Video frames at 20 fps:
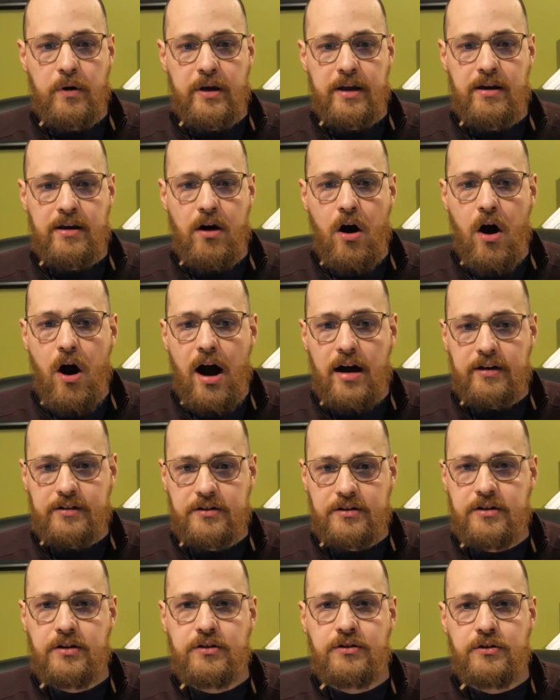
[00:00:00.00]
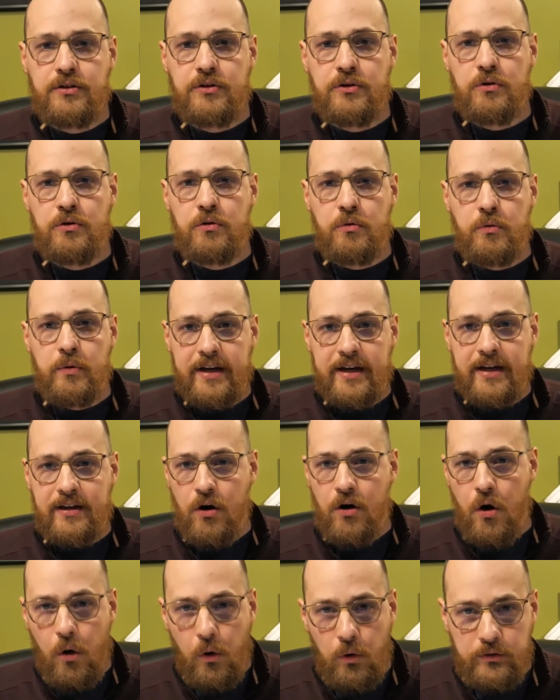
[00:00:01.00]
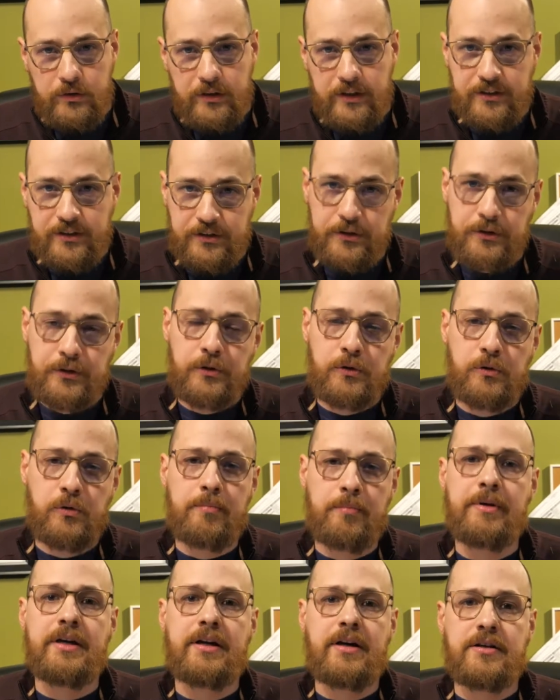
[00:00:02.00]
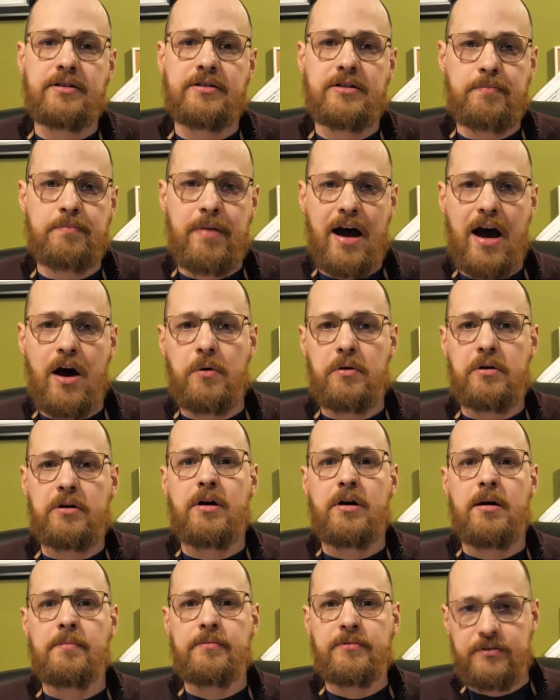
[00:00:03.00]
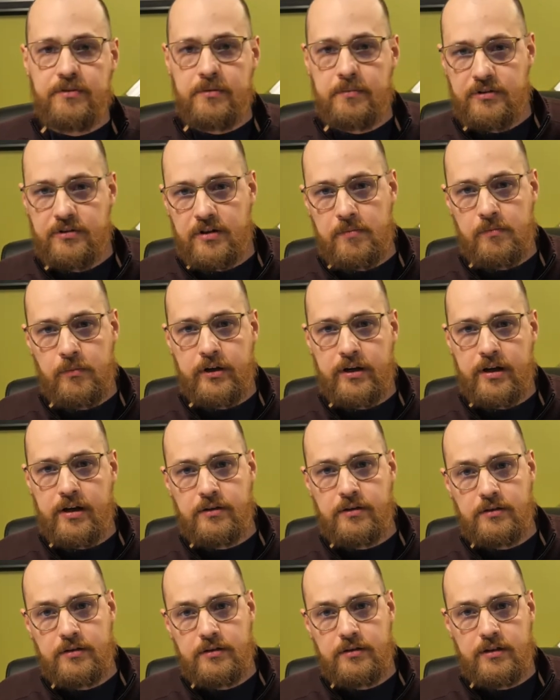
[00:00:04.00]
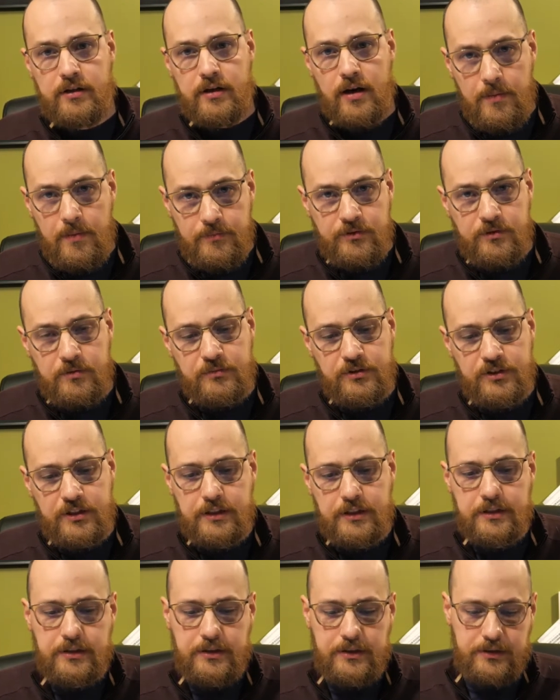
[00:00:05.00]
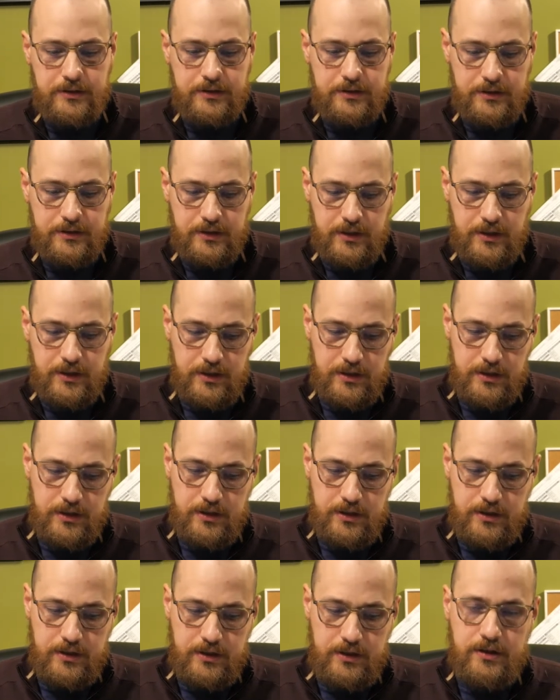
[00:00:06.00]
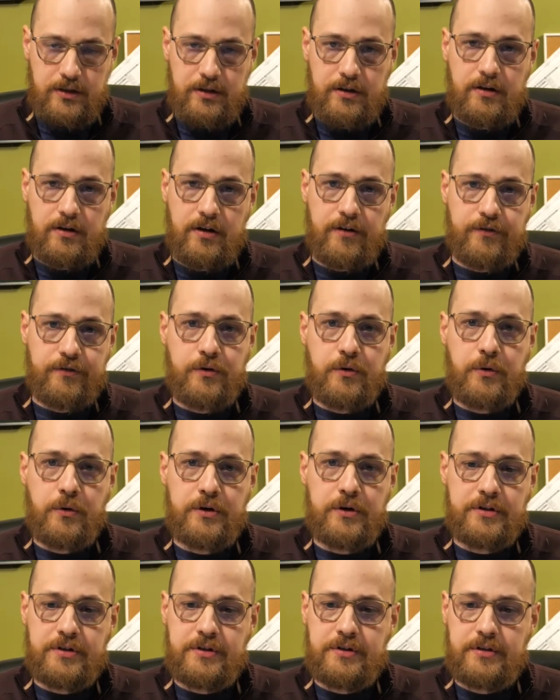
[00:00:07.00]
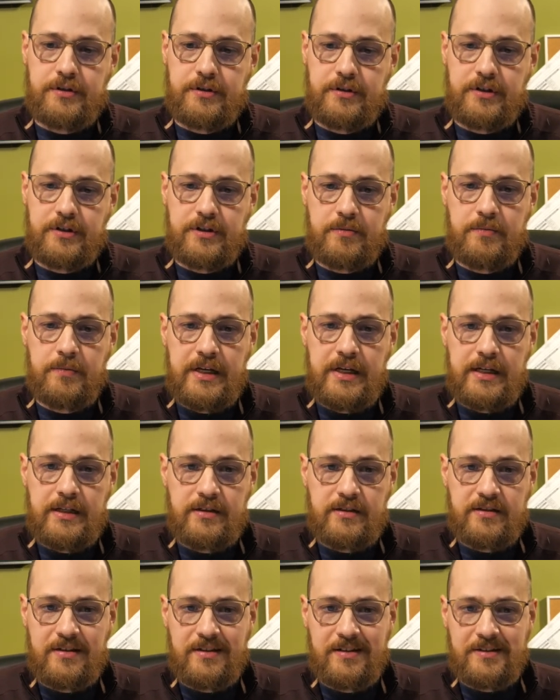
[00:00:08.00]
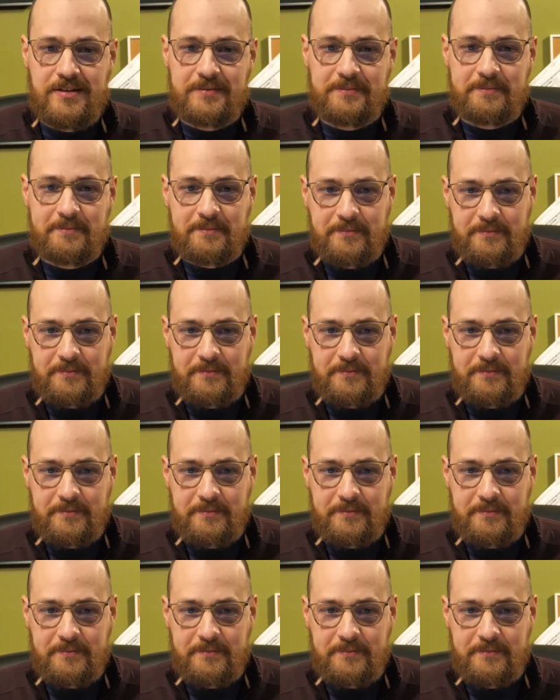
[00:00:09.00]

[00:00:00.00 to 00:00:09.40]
we ought to do, we can only do because the power comes from someone else. It comes from Jesus. Of course, this means that